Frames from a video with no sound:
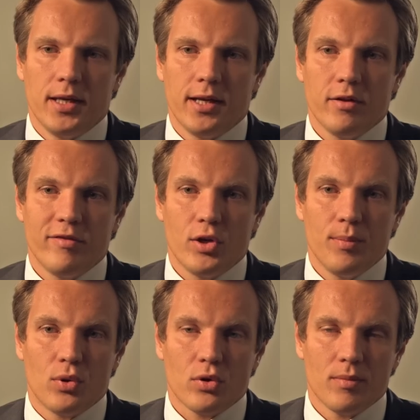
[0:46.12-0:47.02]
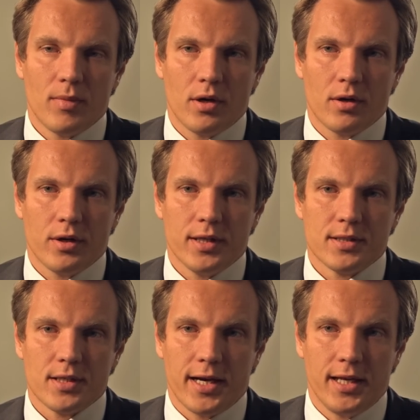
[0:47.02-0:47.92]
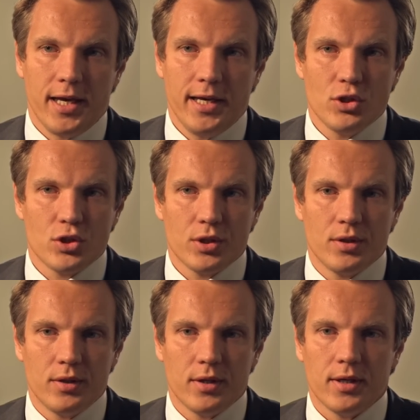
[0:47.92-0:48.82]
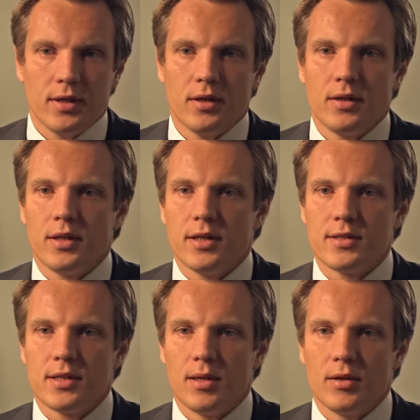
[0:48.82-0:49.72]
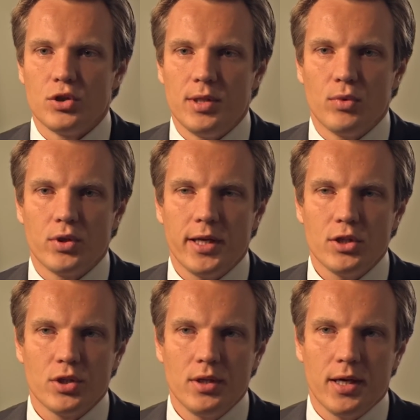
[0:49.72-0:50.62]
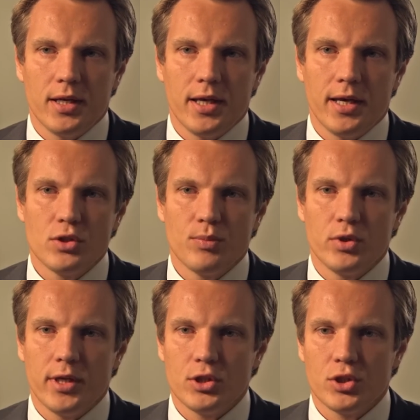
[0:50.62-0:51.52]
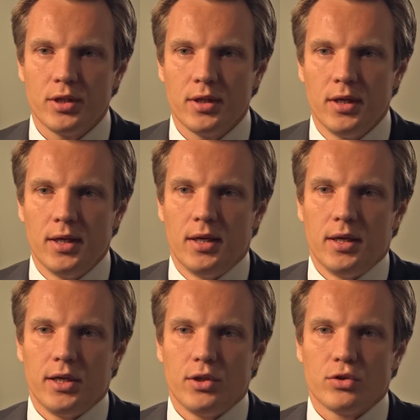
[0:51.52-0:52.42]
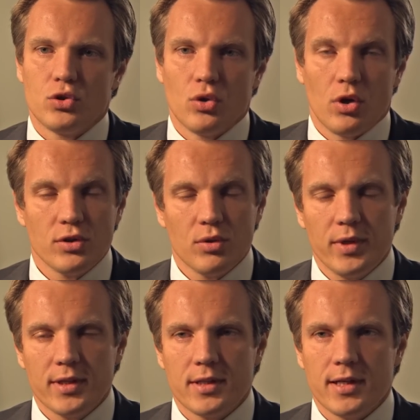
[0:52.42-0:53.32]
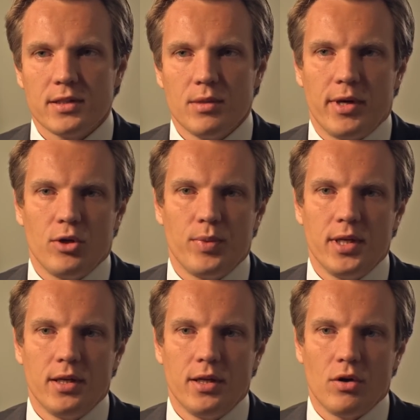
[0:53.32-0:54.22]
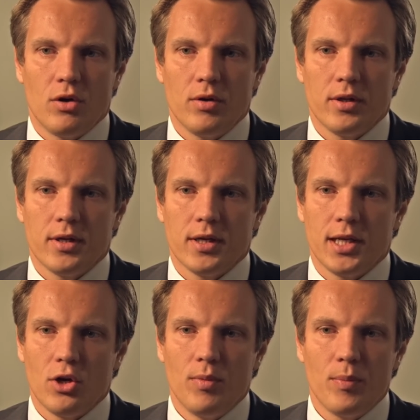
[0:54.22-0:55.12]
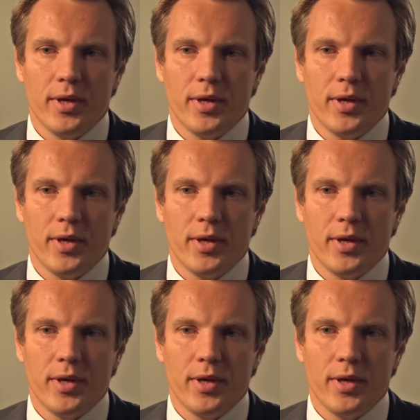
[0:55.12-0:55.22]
Another very important marker is IDH. That's a gene mutation, IDH mutation. It should also be assessed, in my opinion, in all glioma